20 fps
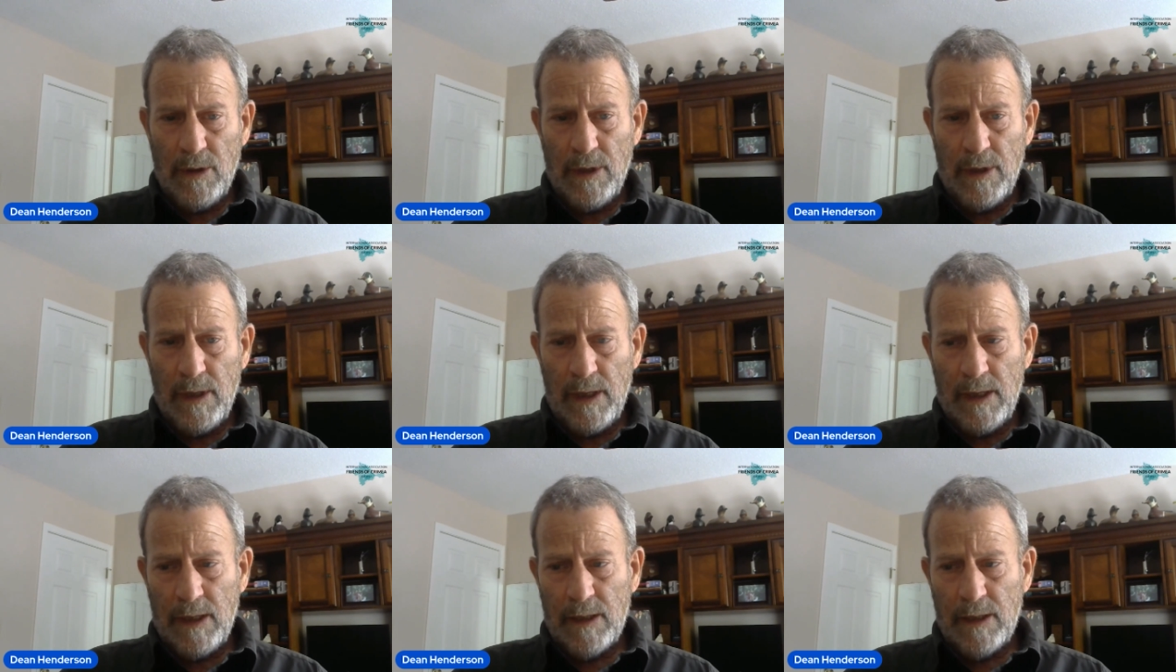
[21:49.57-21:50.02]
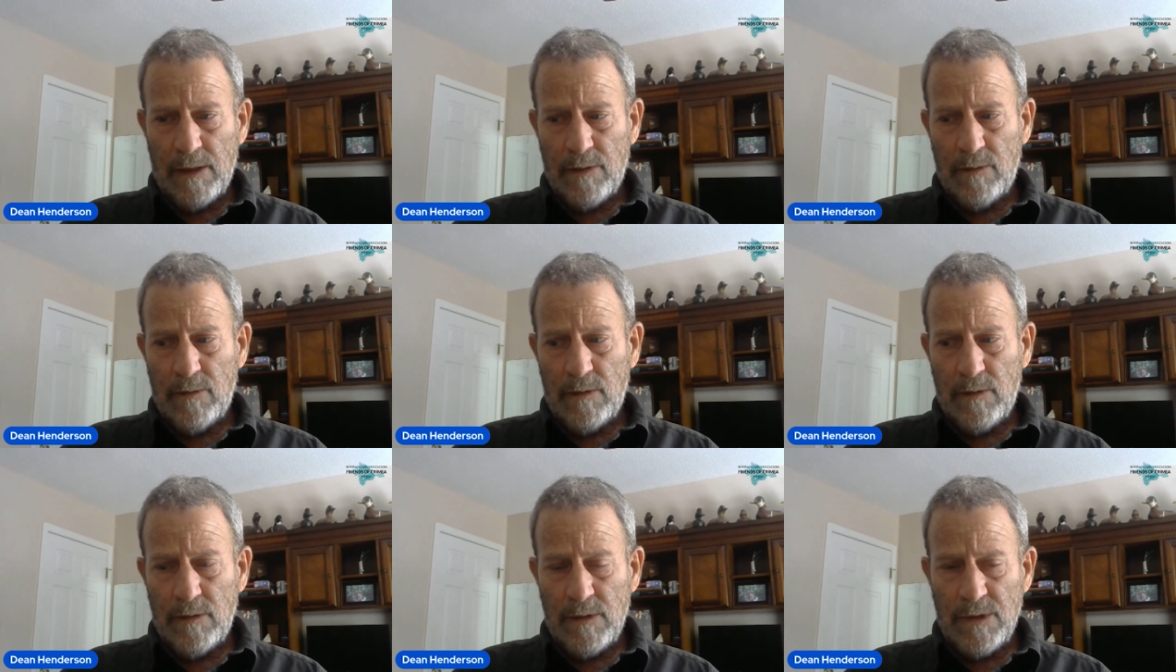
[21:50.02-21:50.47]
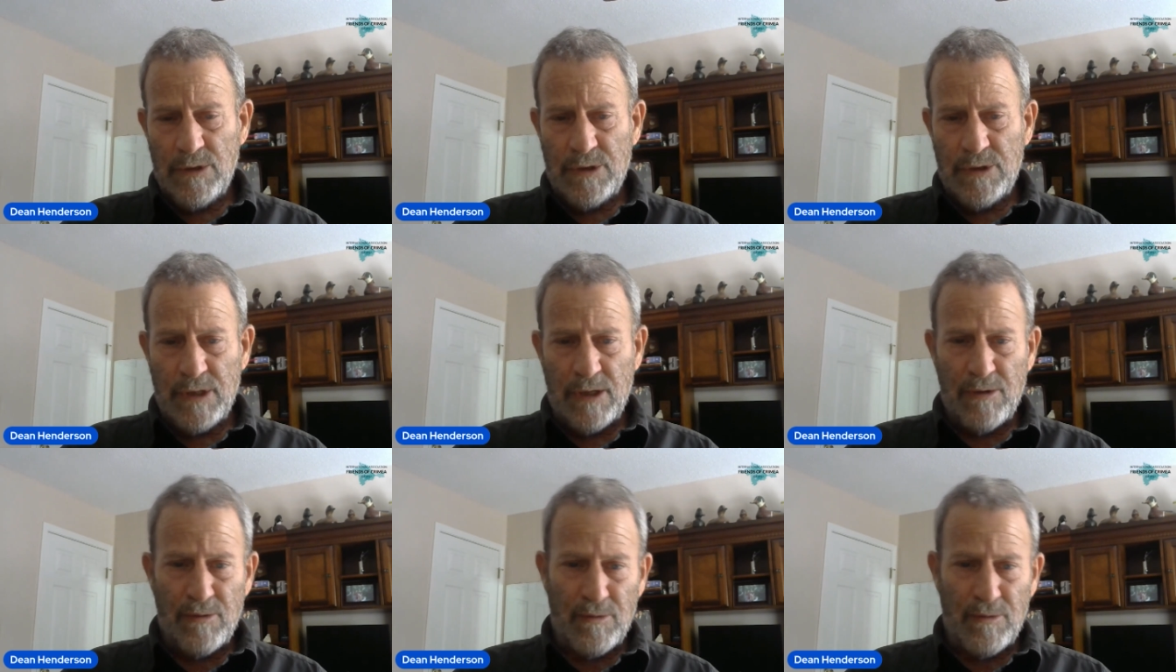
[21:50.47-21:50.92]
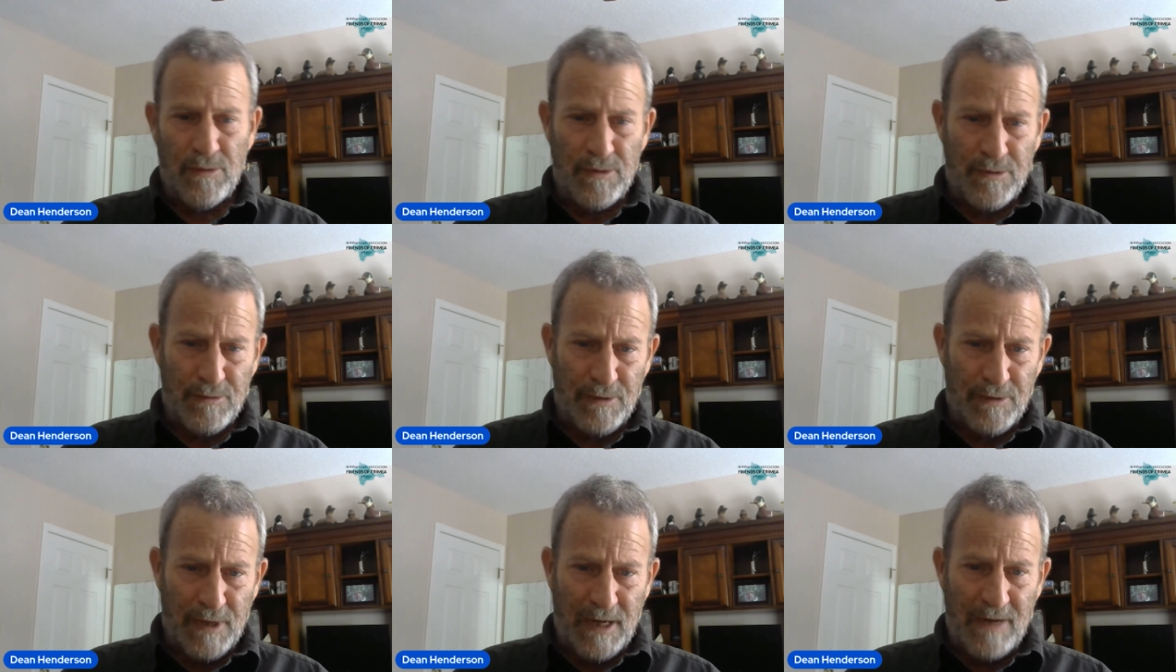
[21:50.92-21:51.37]
And in general,
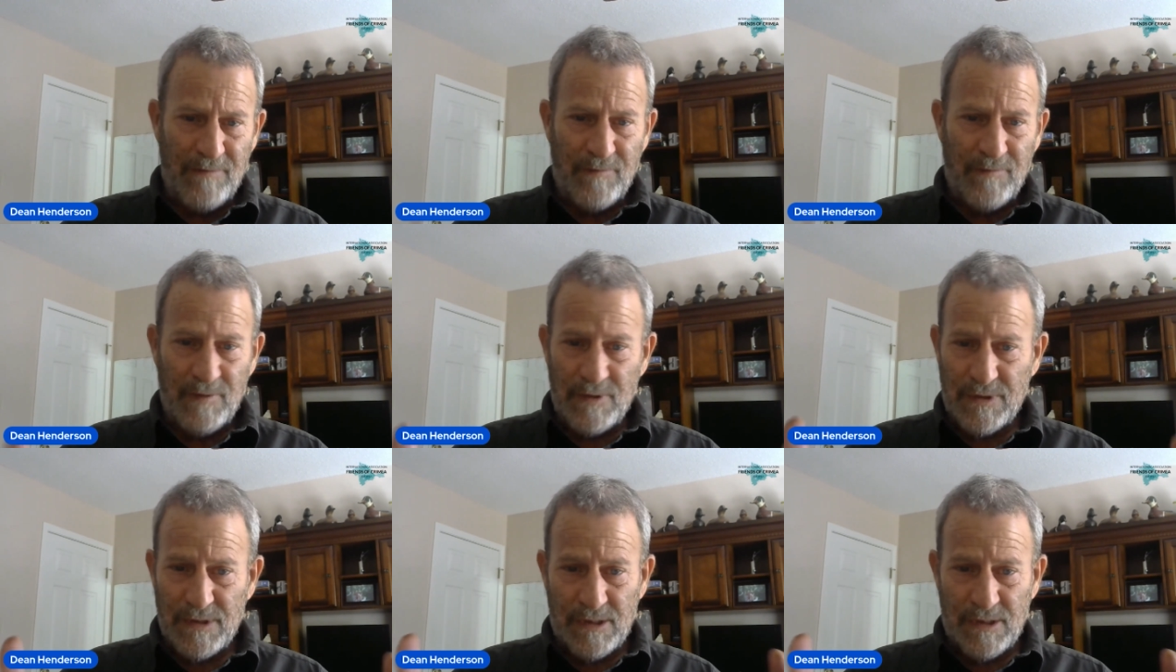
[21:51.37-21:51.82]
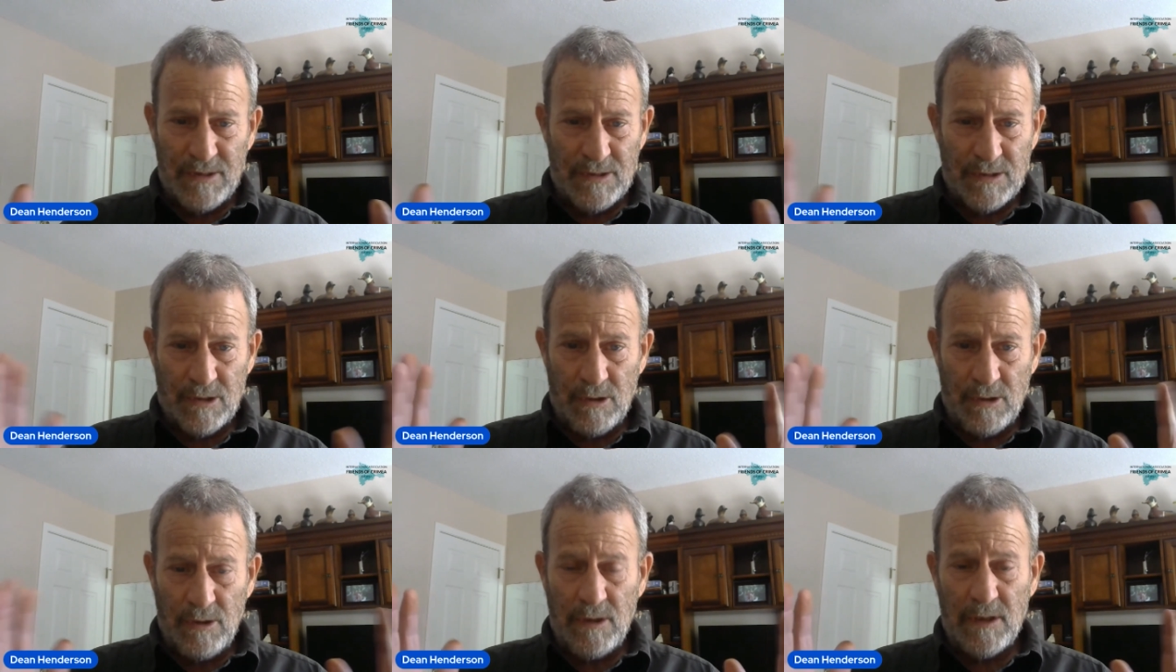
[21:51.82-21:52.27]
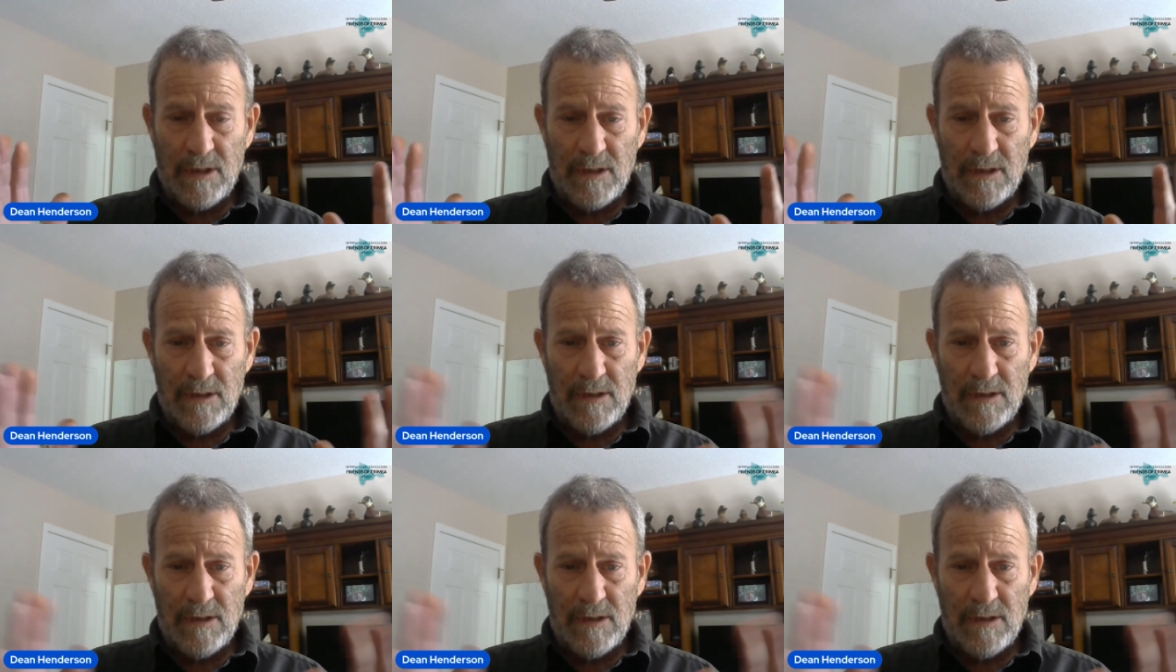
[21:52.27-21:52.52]
your life is is good.